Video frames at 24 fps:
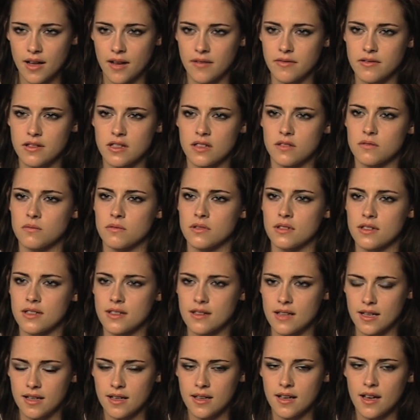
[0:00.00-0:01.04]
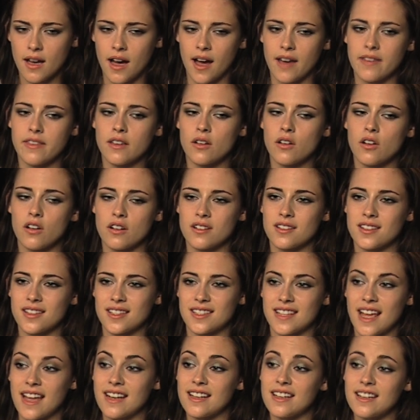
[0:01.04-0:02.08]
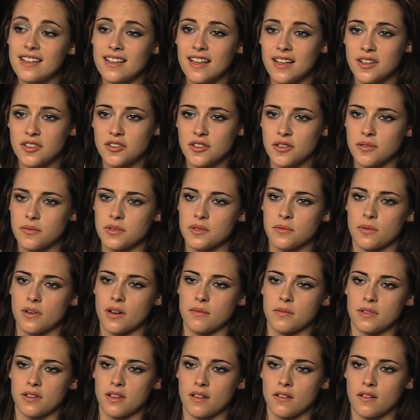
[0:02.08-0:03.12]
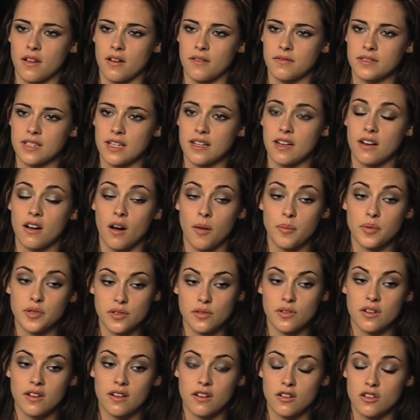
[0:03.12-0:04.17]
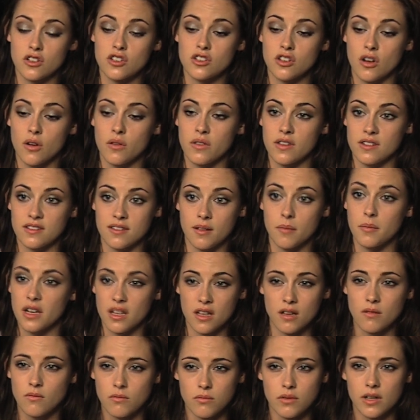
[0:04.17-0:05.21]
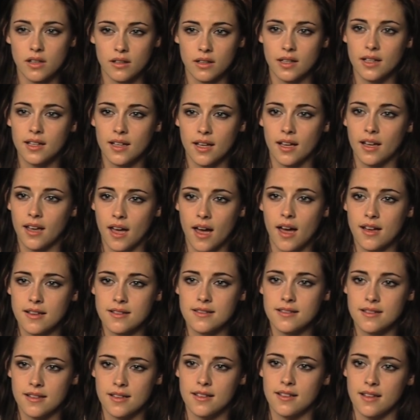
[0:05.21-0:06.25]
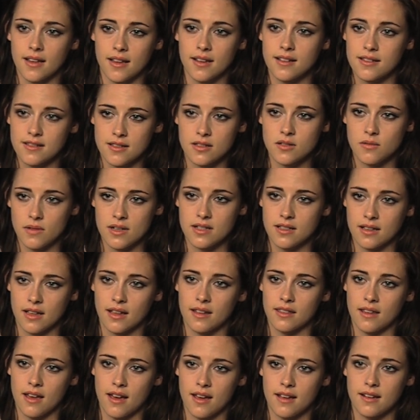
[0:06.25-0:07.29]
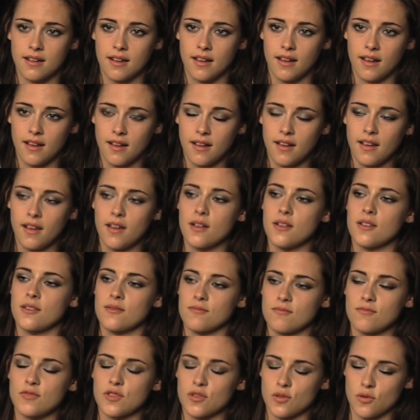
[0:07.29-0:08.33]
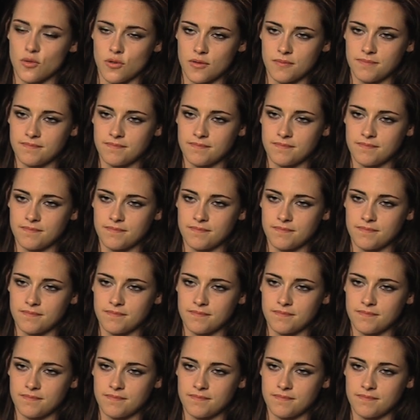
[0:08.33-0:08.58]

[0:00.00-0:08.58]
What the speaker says: Everything's really like, I think her steady nature was what I really loved, and an opportunity to show that somebody can really kick ass in a situation like that was cool.